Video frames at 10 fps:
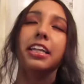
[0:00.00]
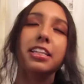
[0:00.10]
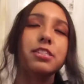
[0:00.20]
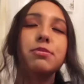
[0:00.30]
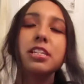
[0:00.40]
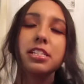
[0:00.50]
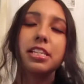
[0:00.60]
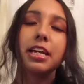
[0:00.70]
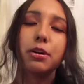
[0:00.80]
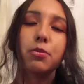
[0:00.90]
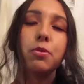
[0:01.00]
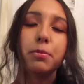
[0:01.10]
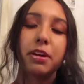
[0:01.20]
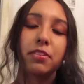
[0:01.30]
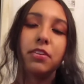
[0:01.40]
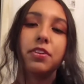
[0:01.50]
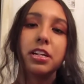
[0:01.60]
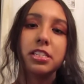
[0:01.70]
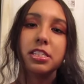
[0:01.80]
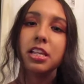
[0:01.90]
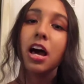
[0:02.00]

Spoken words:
This one is like one of my favorites